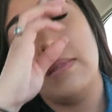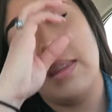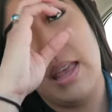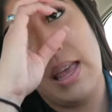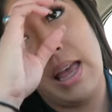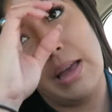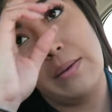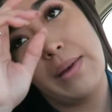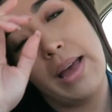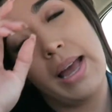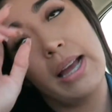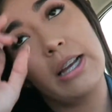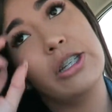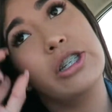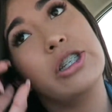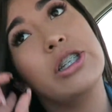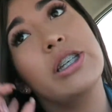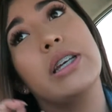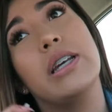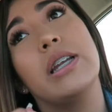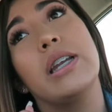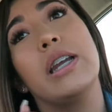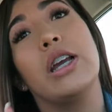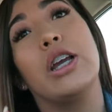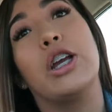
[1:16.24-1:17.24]
I'm
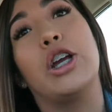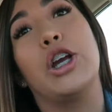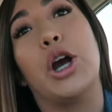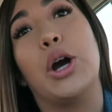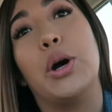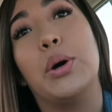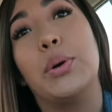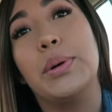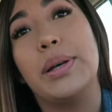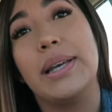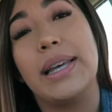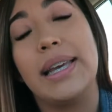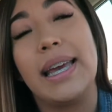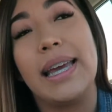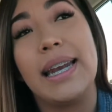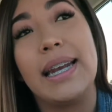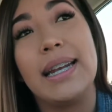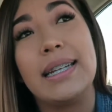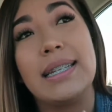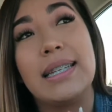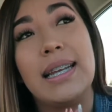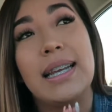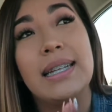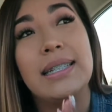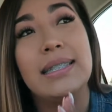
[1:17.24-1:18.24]
actually gonna go get
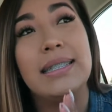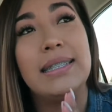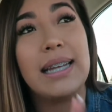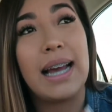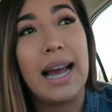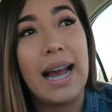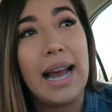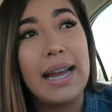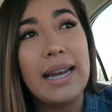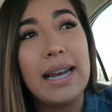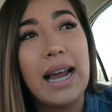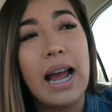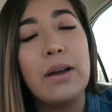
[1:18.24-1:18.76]
it dyed.